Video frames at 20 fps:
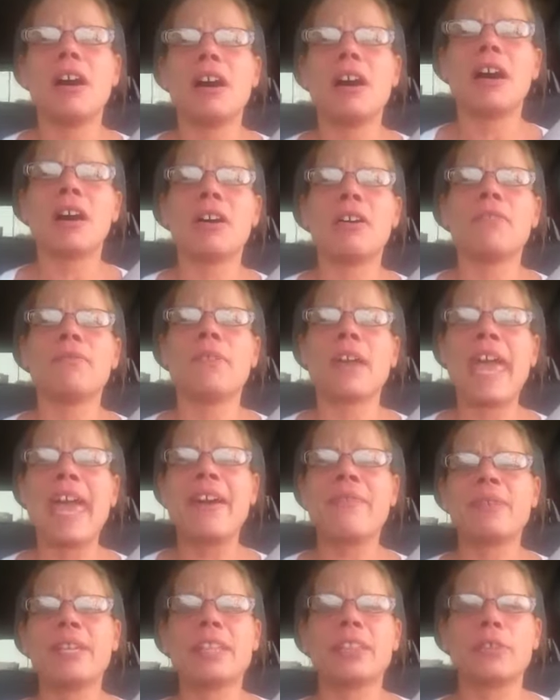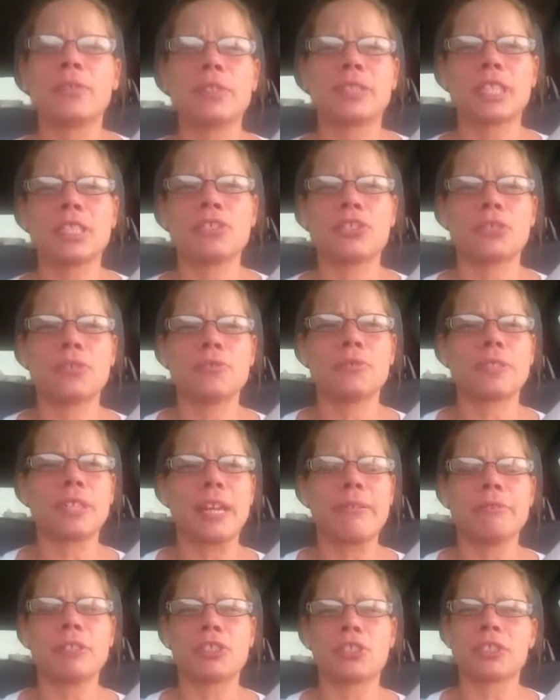of having those issues.
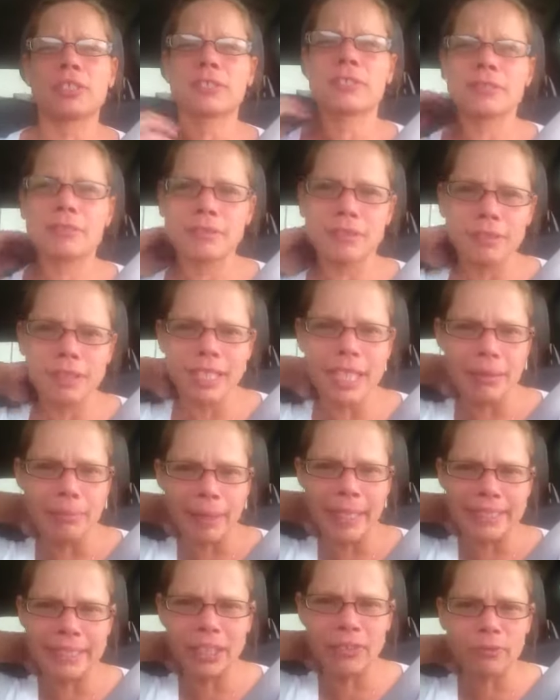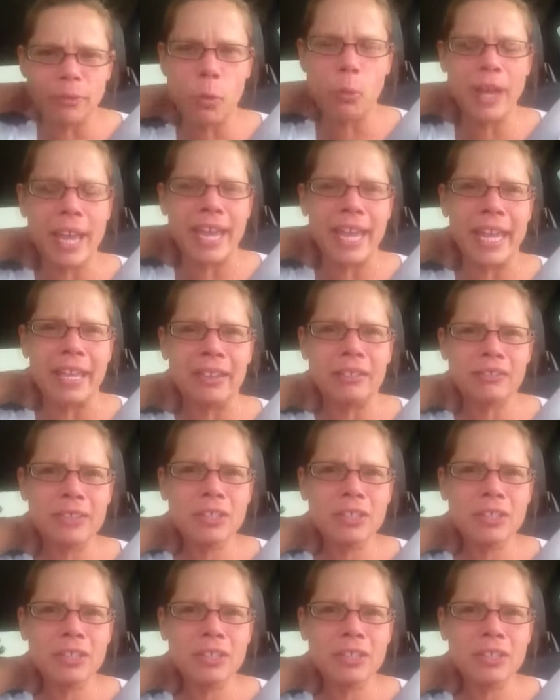I would just keep myself away.